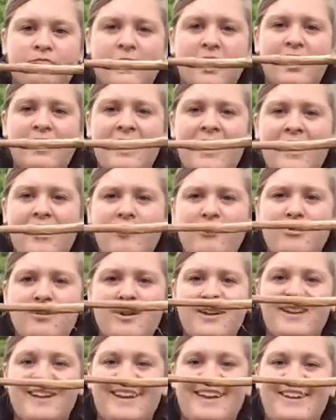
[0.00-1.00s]
Now,
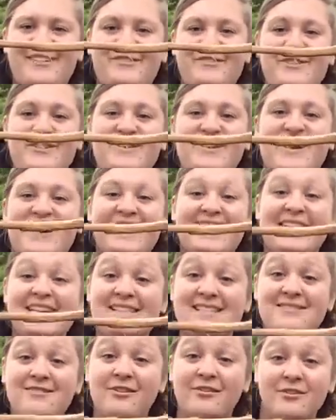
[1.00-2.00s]
if you look,
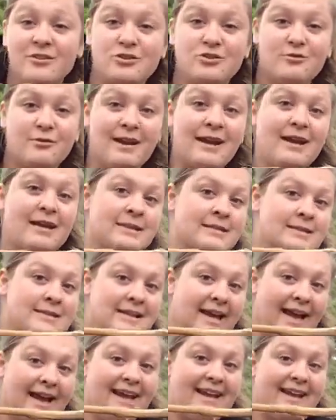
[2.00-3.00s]
it's not the straightest
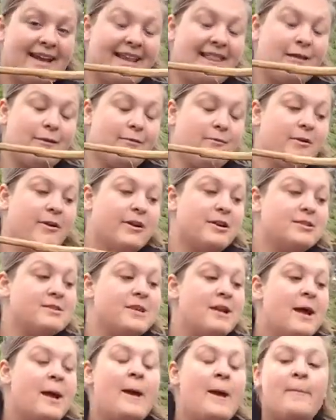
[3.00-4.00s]
stick in the world,
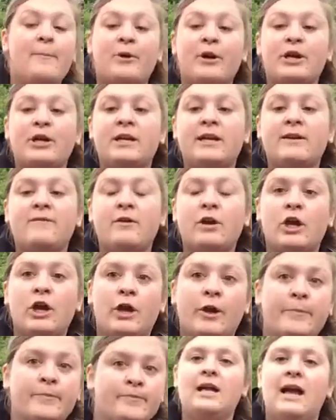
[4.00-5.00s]
but I'm going to give it a go.